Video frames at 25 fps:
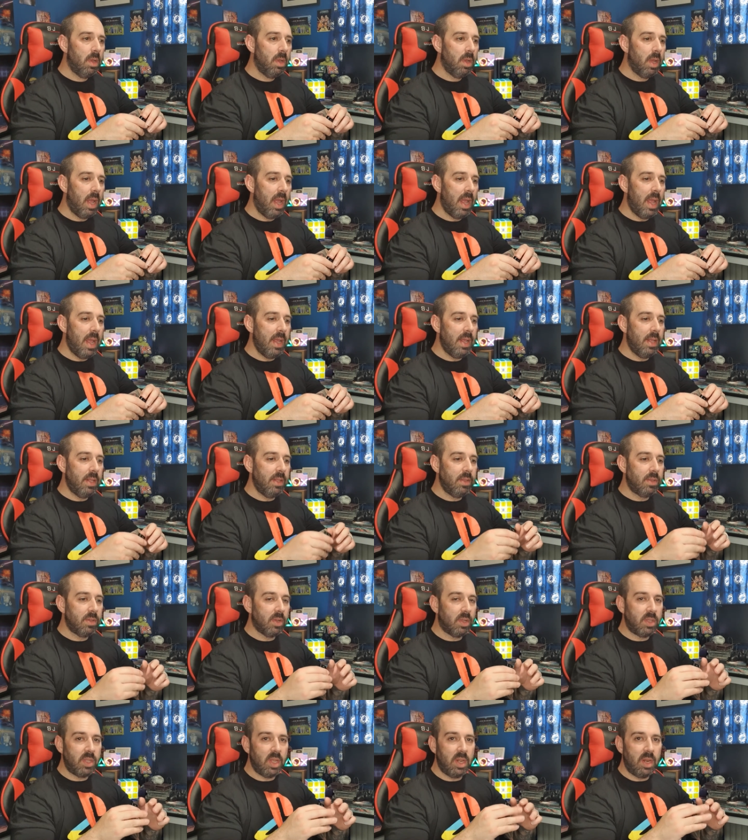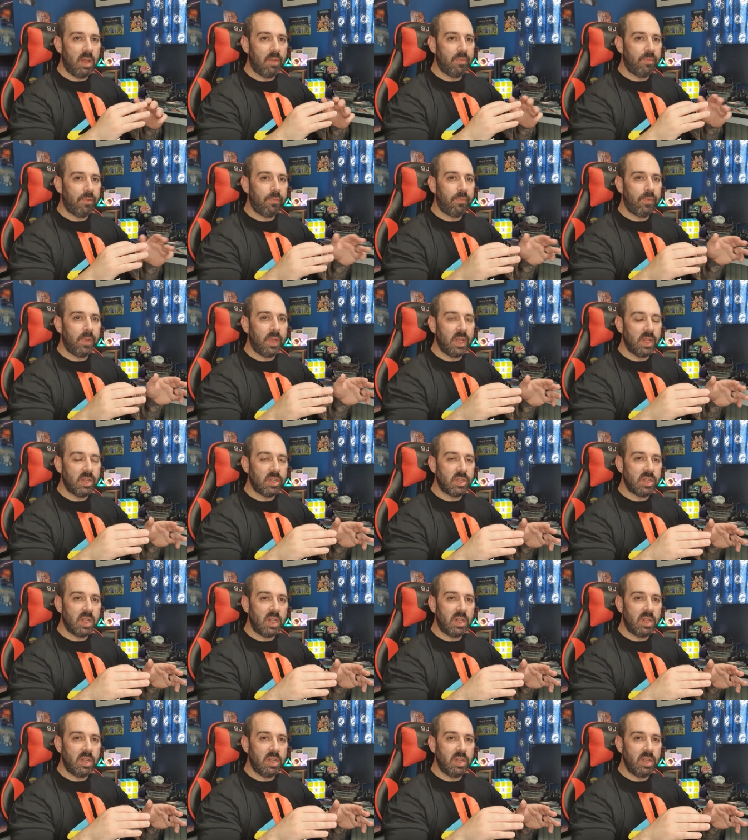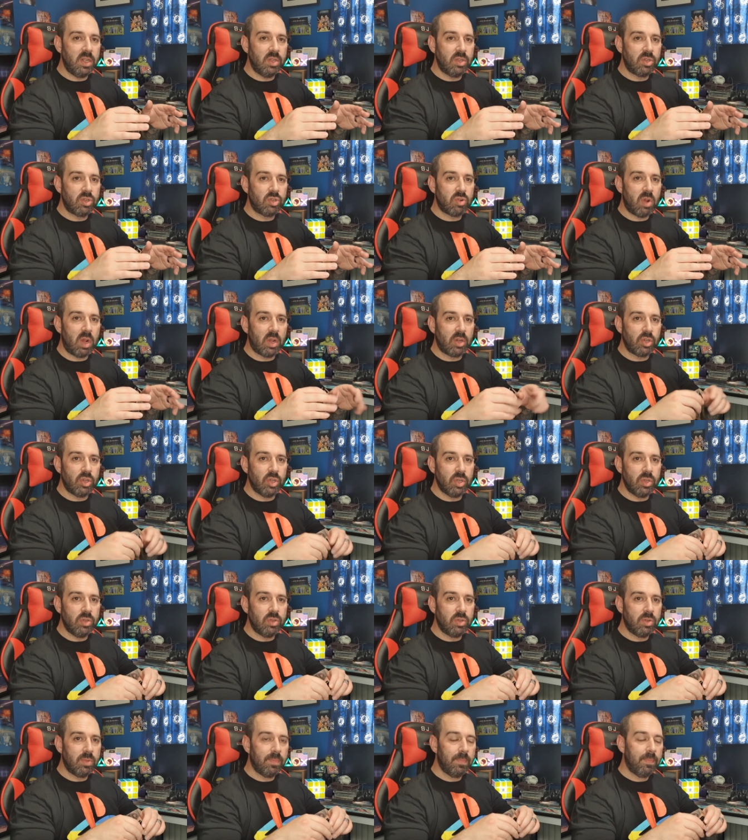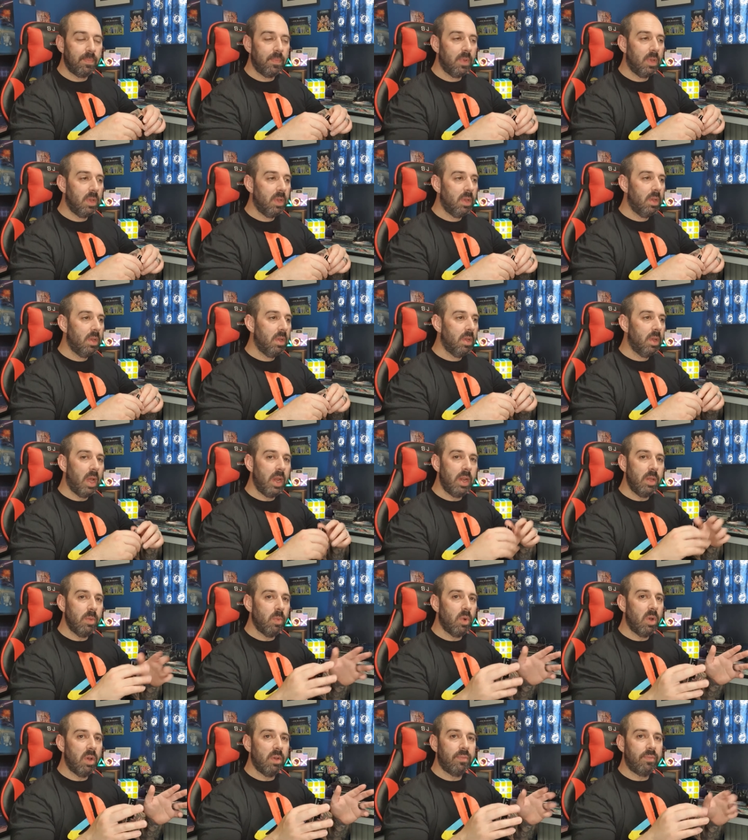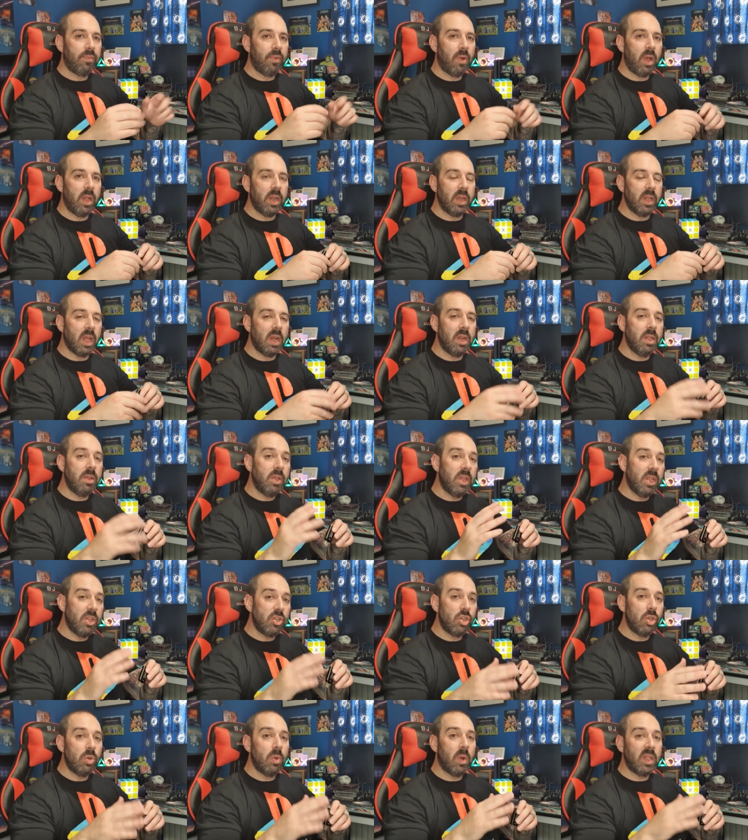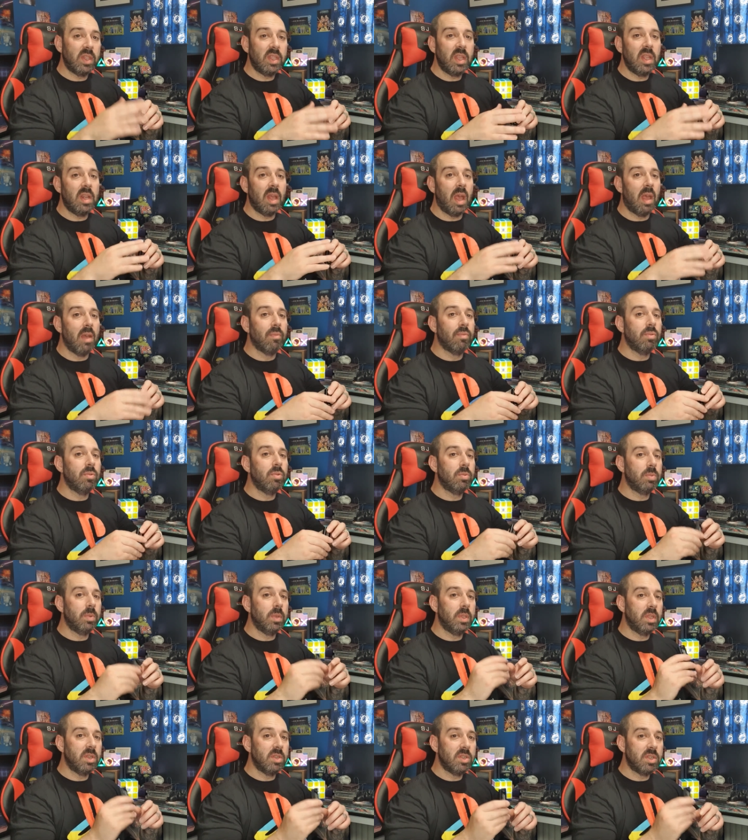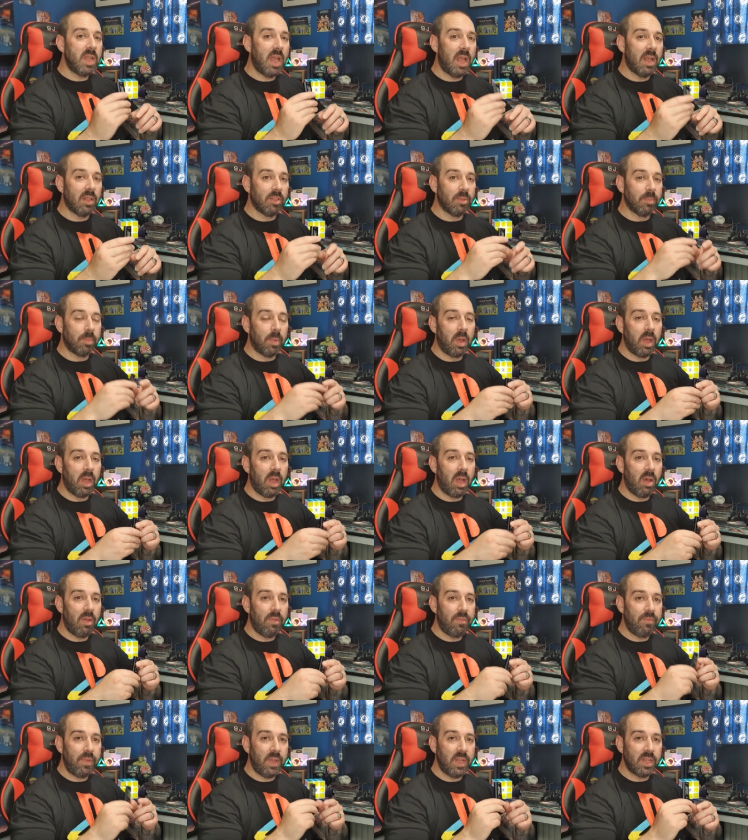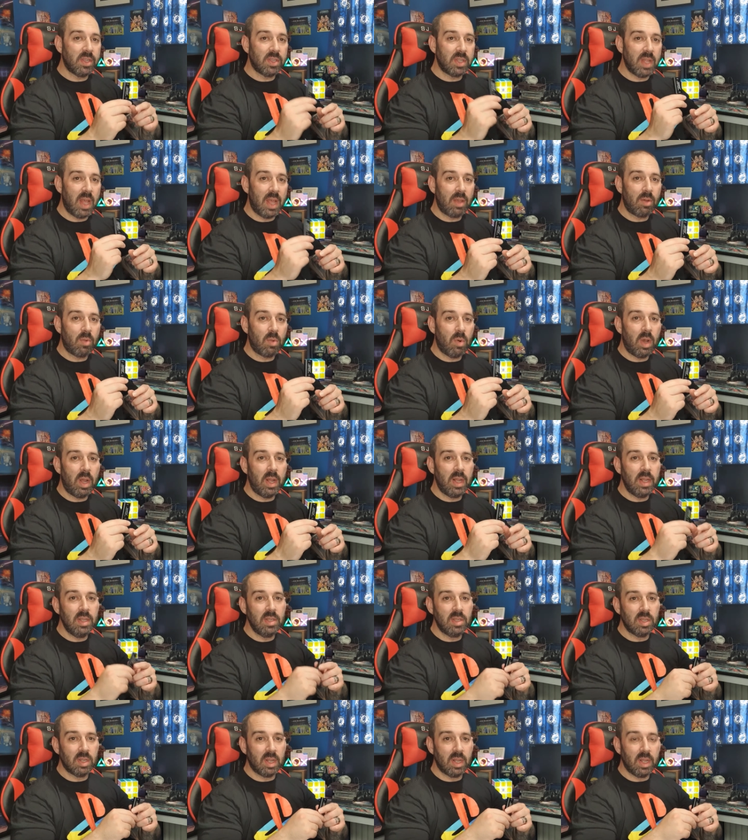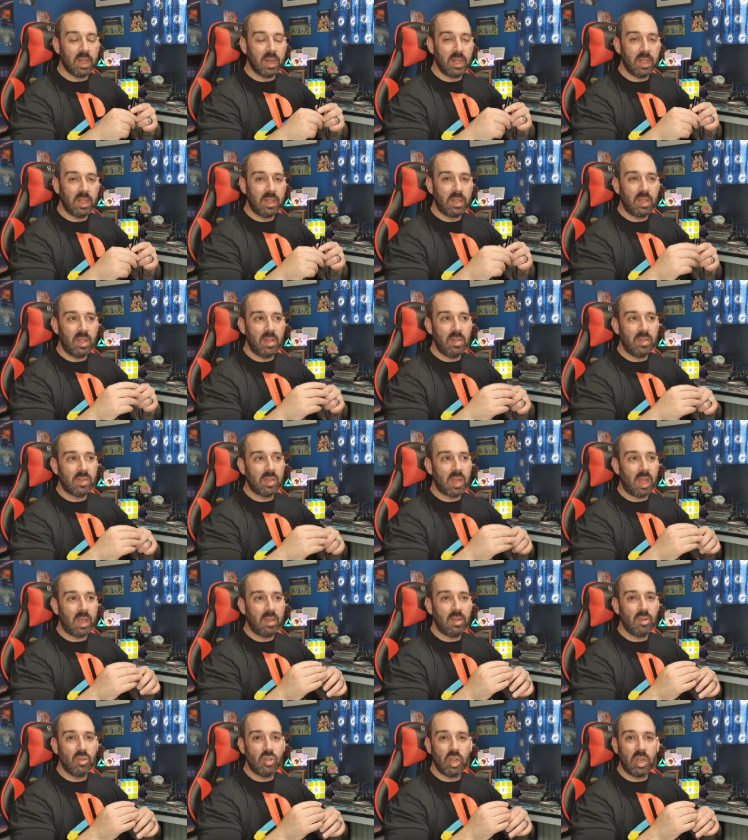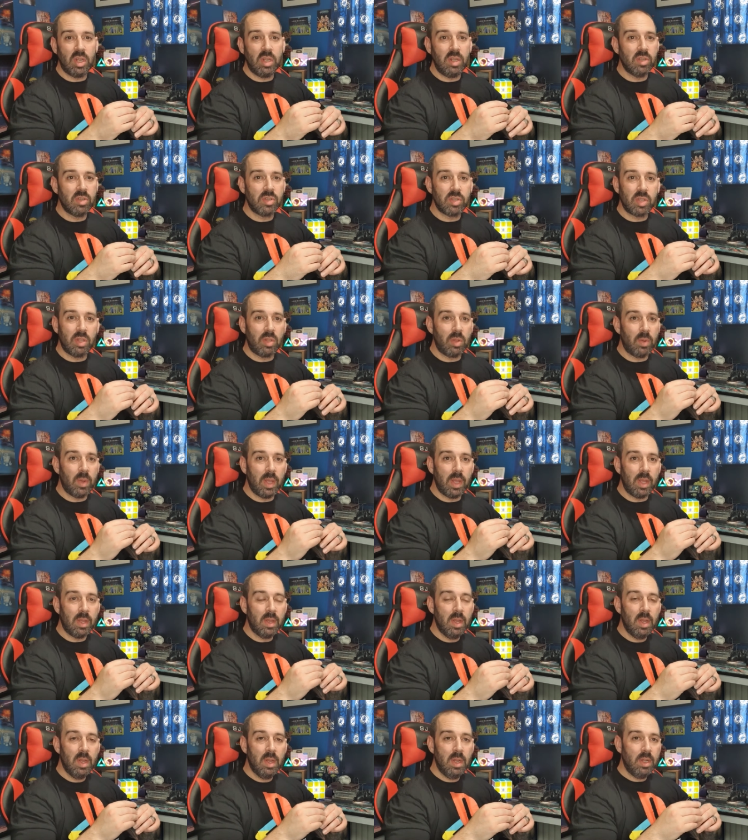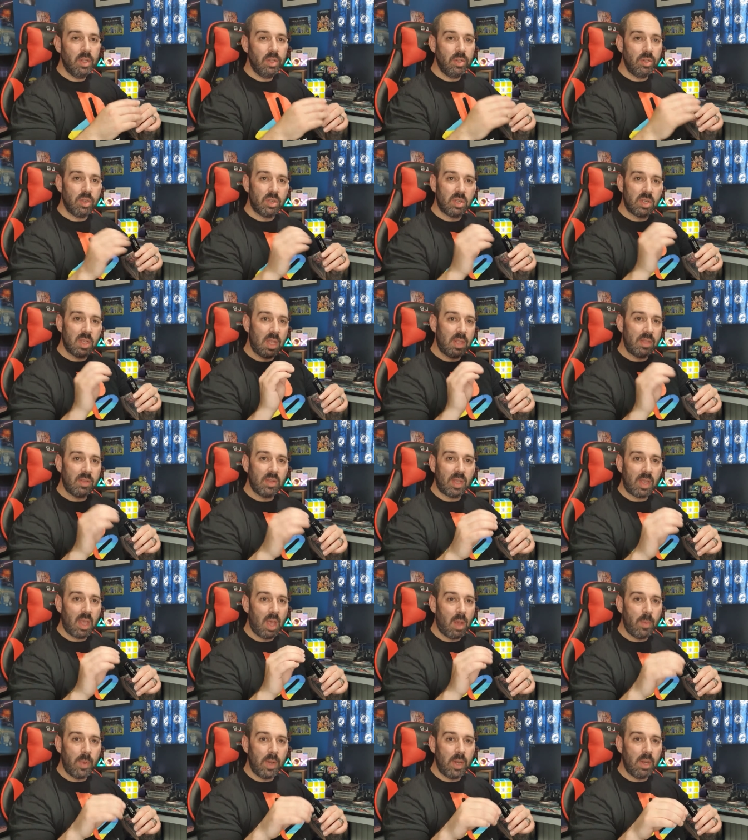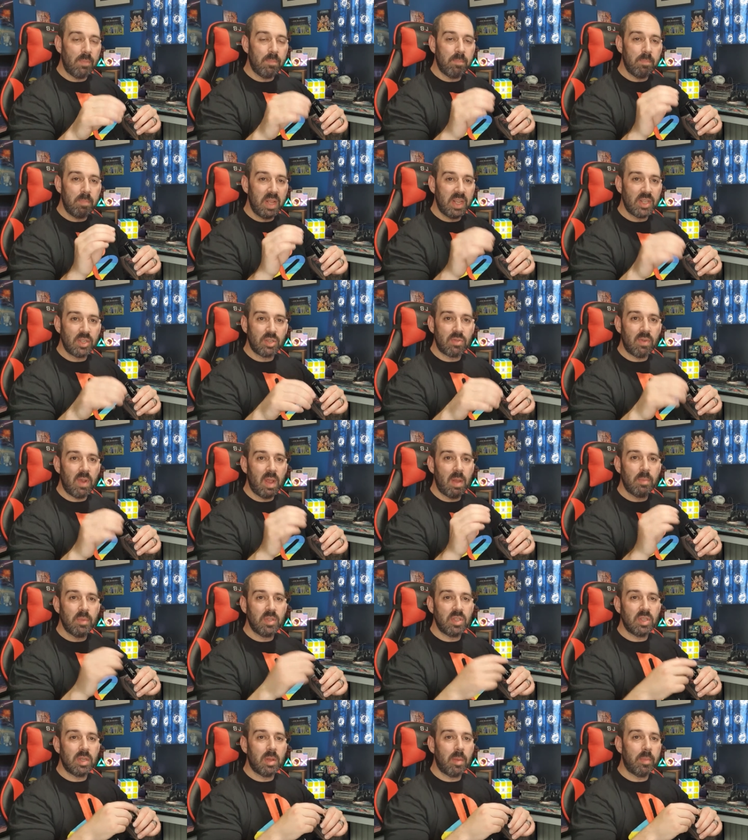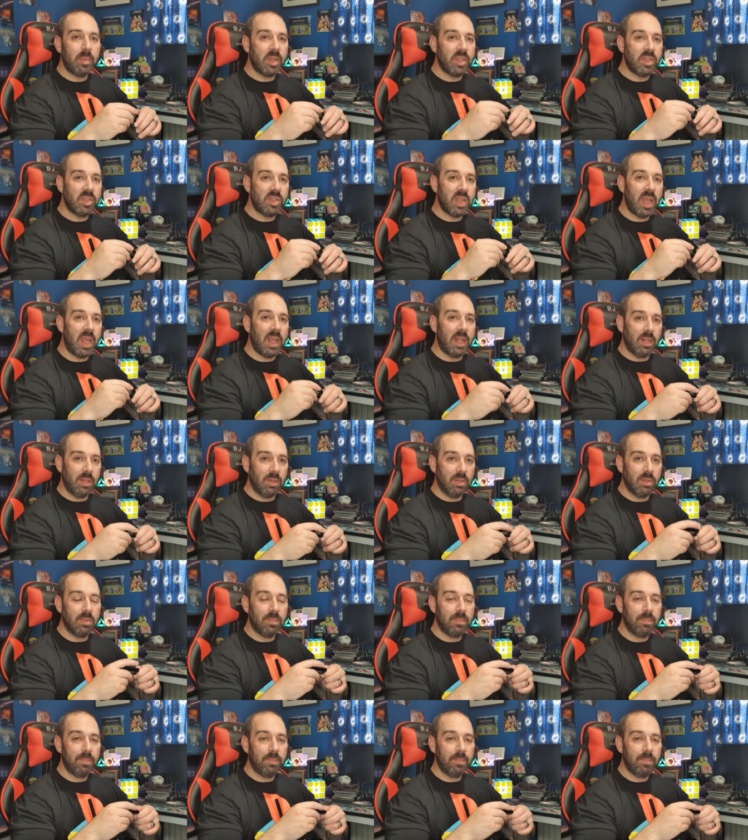And I did everything it said in the instructions, and it worked fine. The only issue I did have was with the sound, but I fixed that quite easily, and it didn't take a genius to do it. You just had to go in and mess around with some of the settings.